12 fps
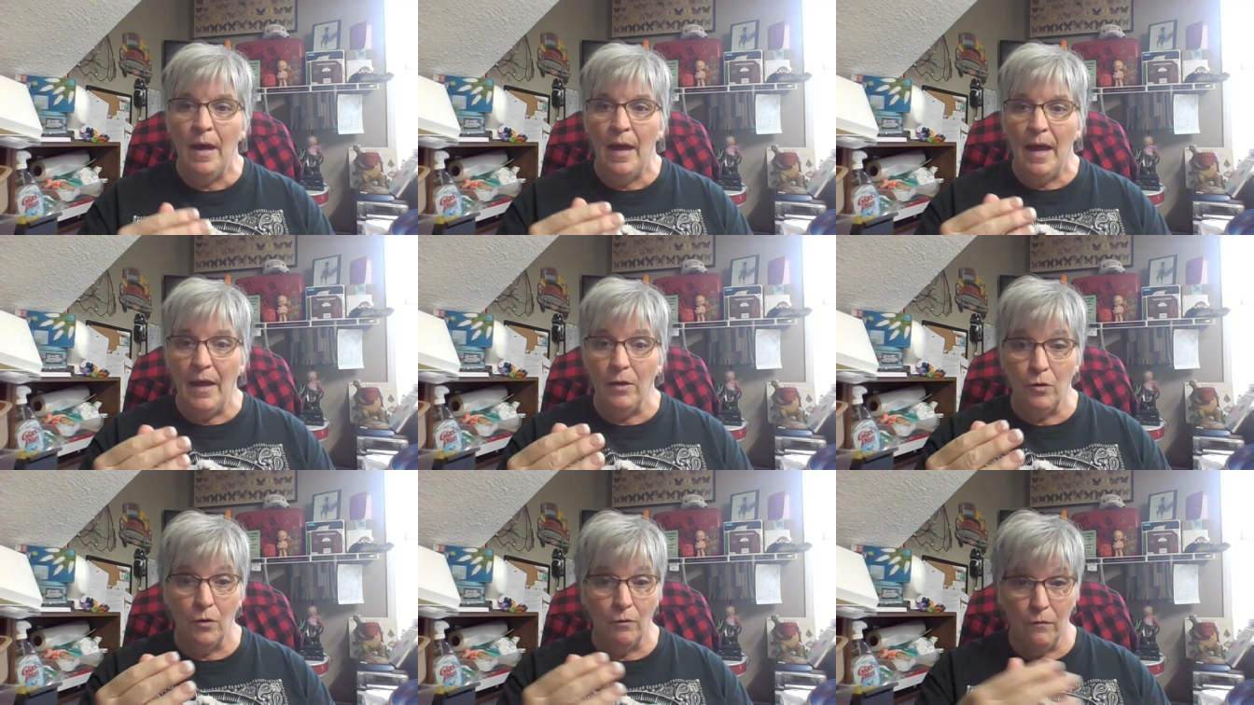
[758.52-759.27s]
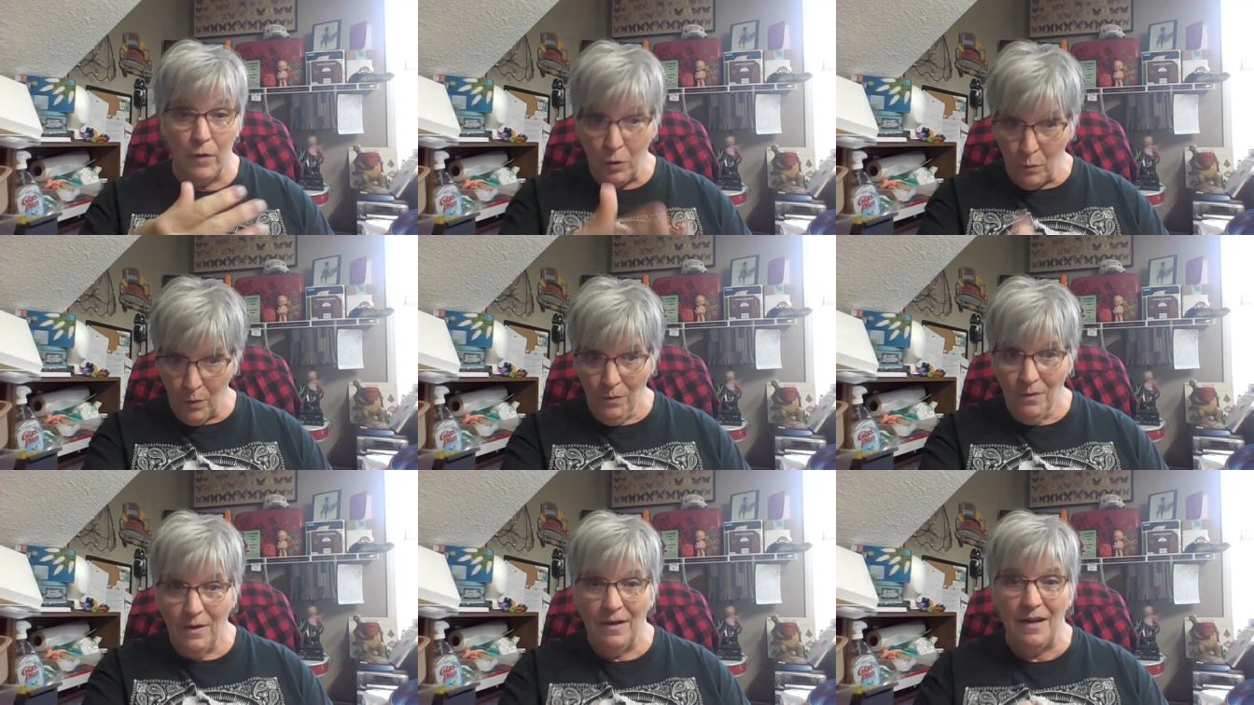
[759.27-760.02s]
and your viewer,
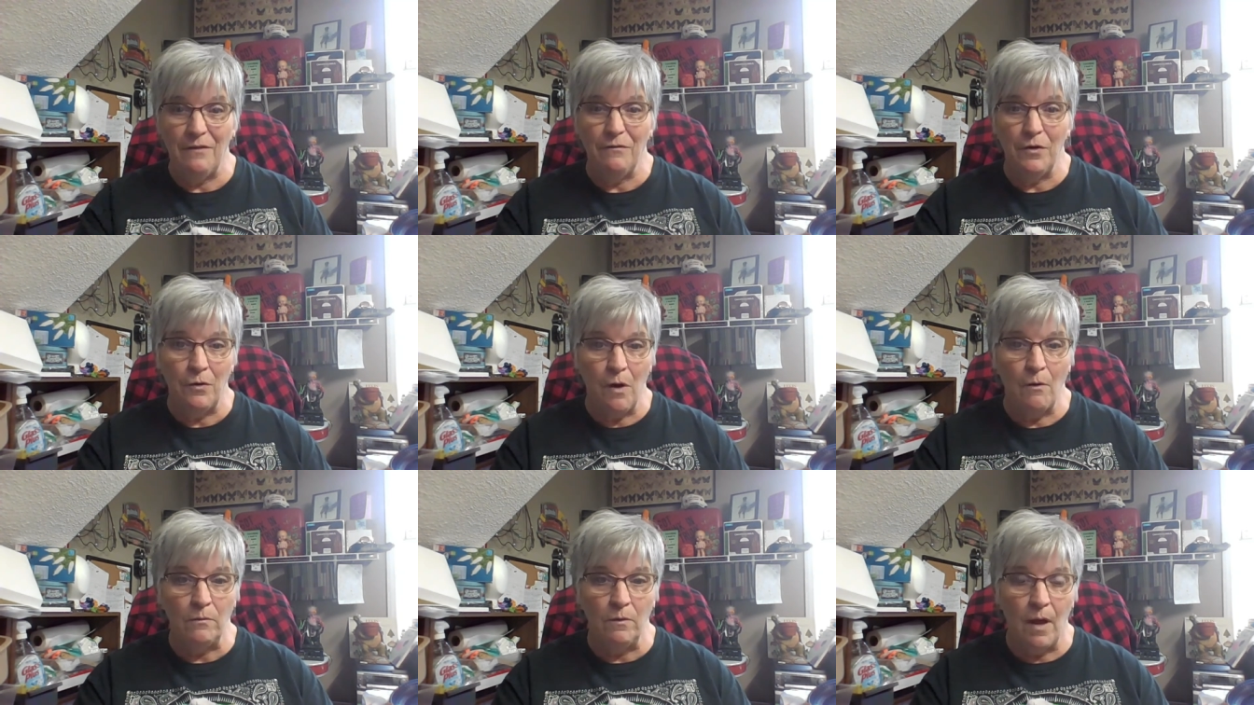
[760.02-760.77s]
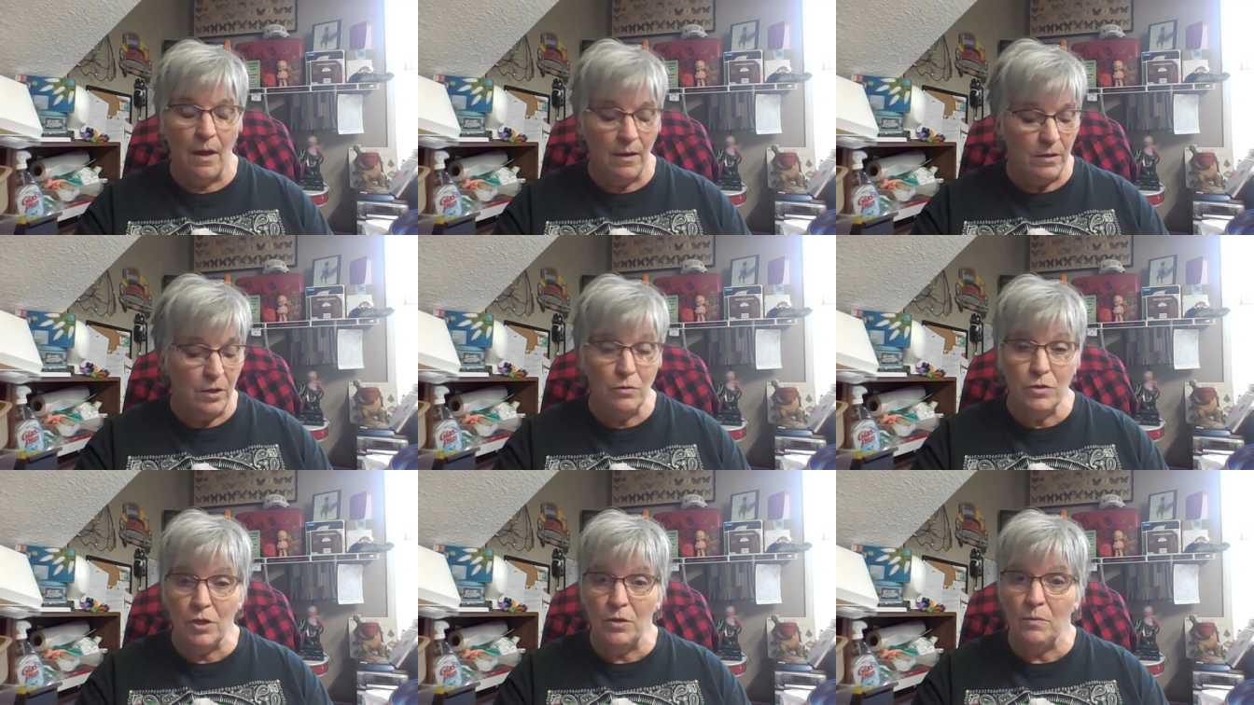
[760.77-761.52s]
if you're on
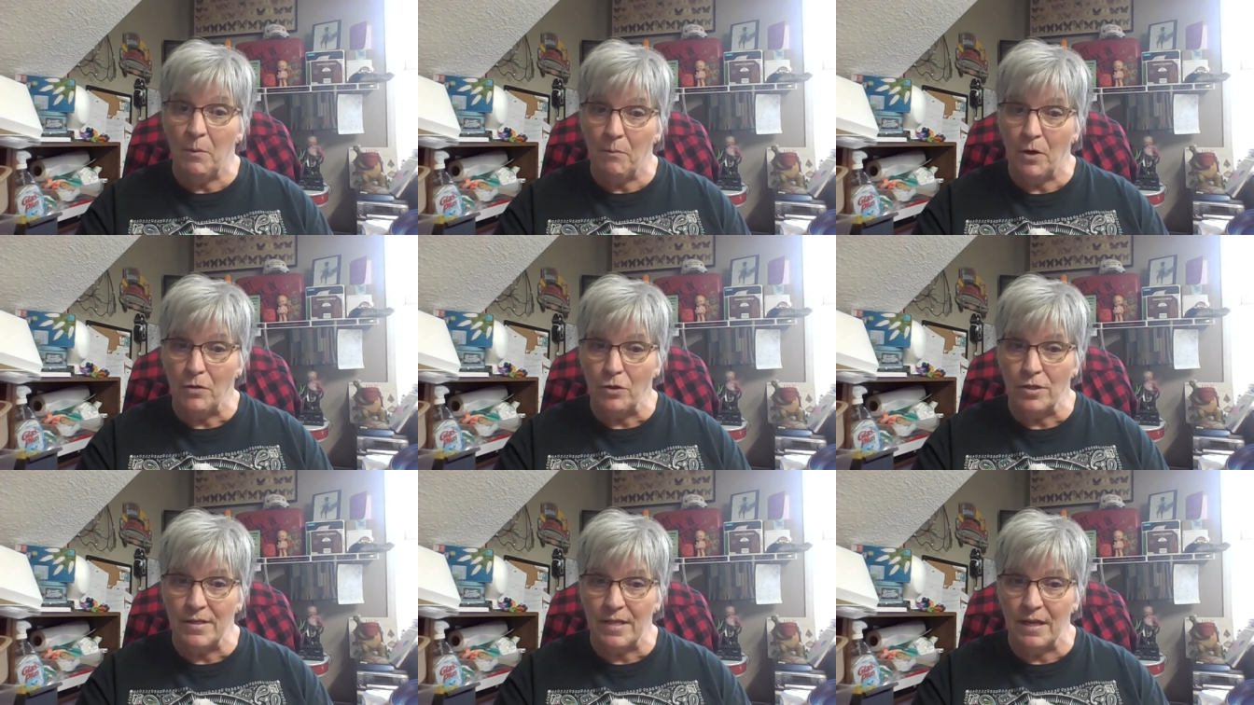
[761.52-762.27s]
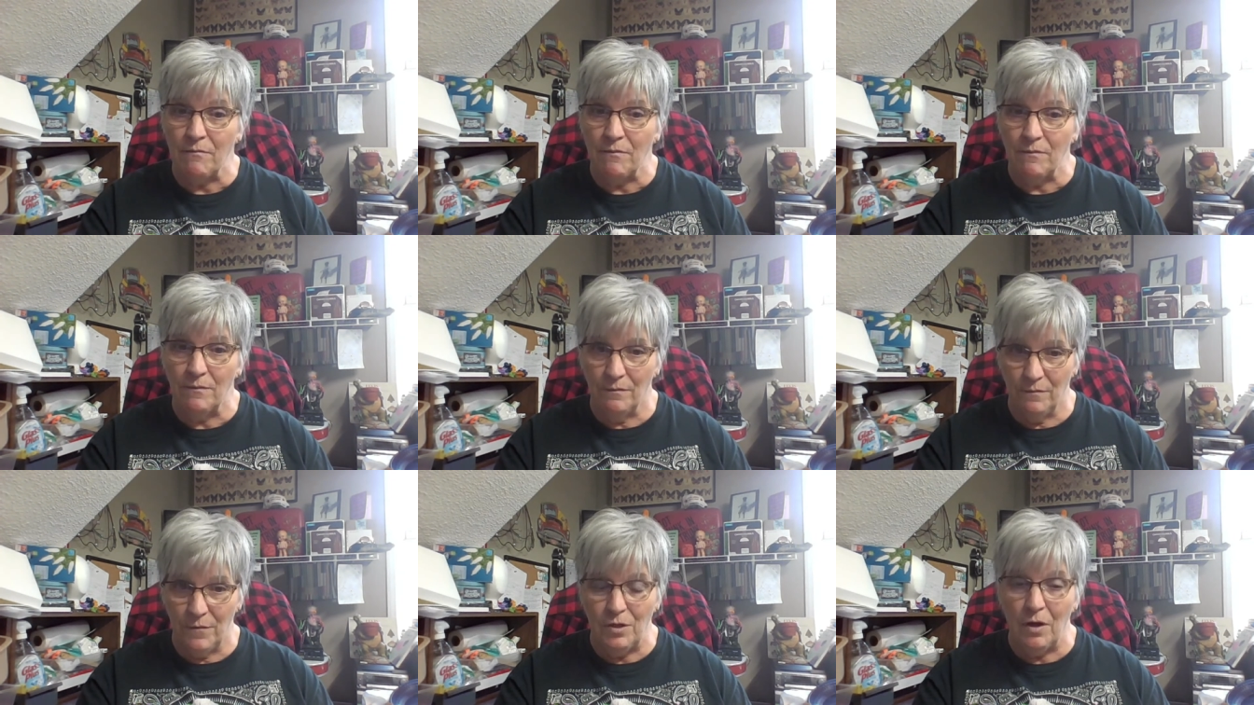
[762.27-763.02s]
YouTube and purchasing,
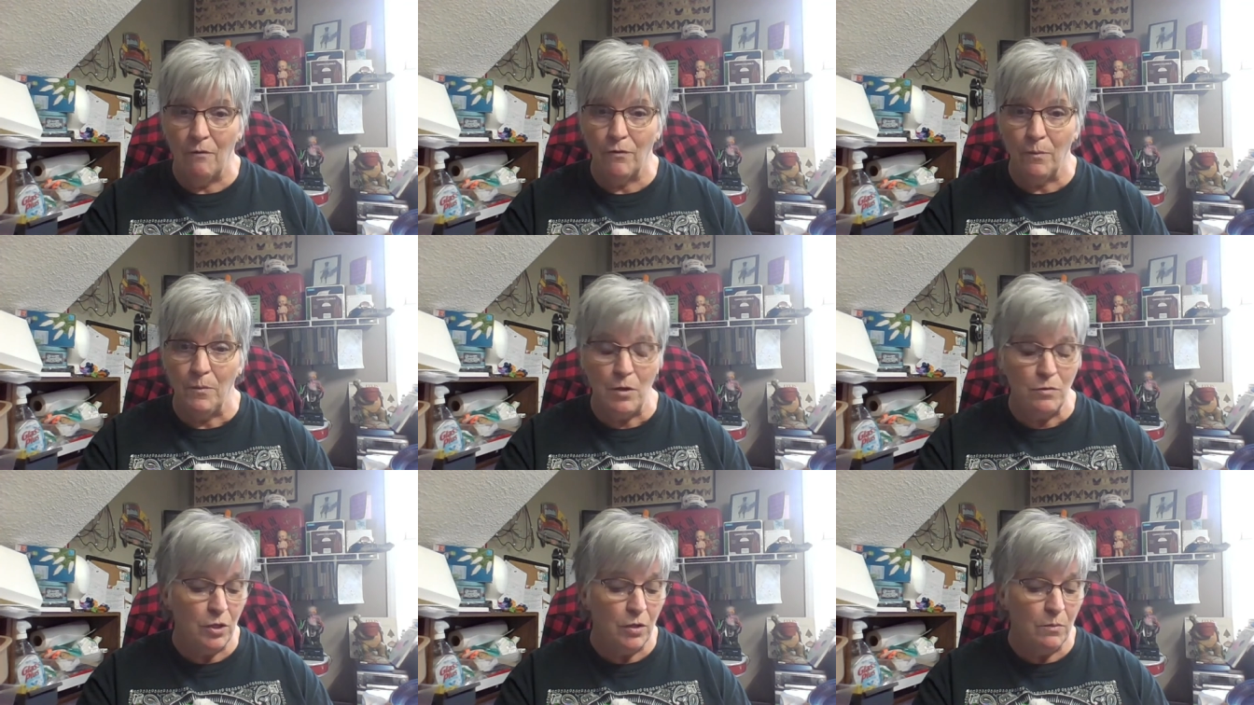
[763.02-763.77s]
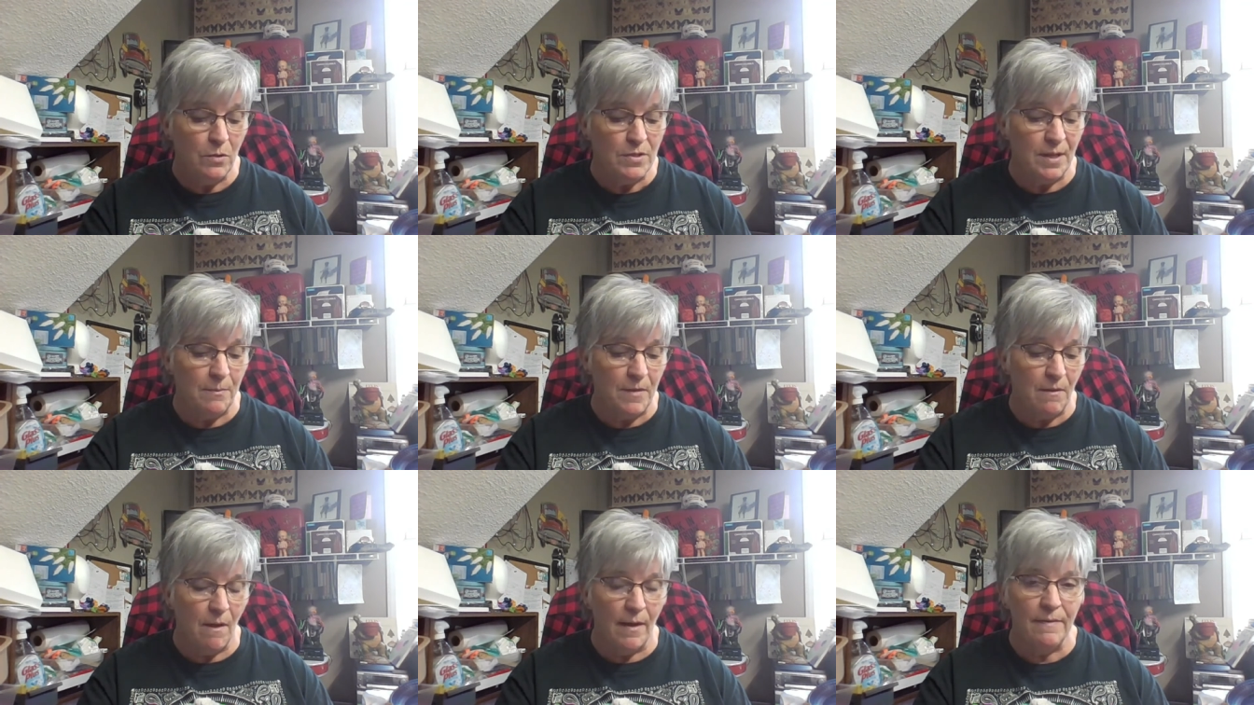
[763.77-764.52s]
you know, from YouTube or something
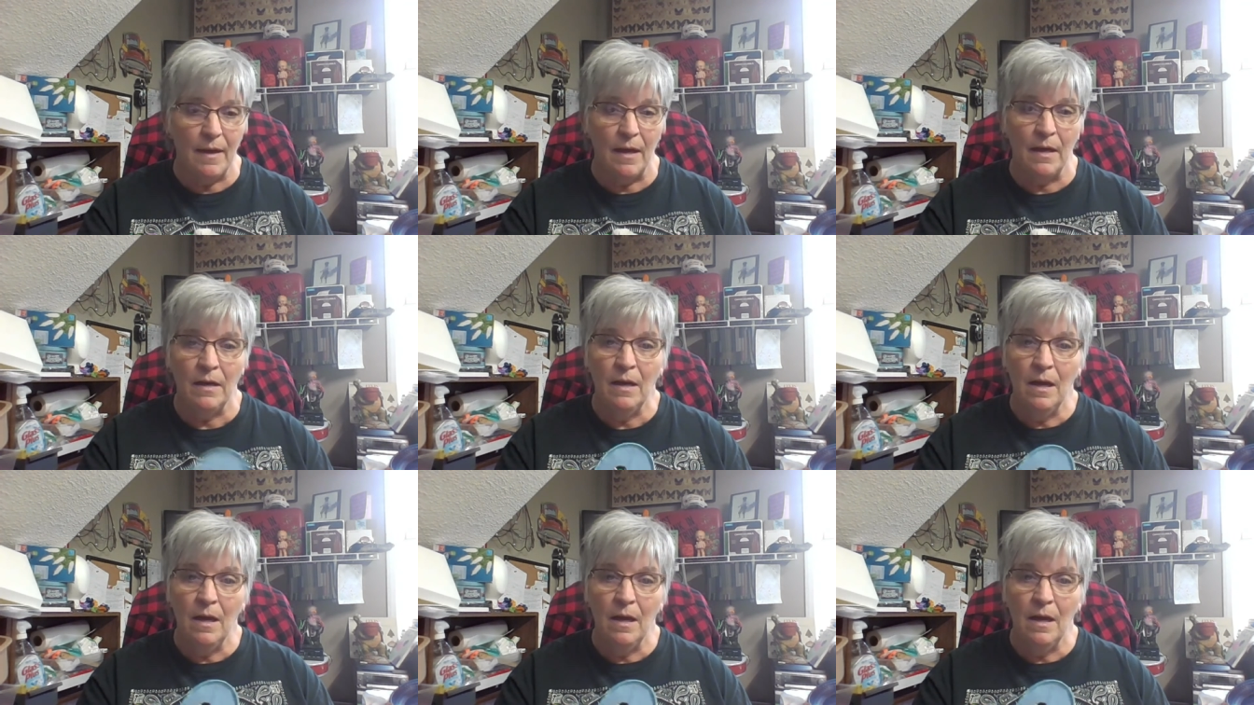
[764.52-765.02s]
like that.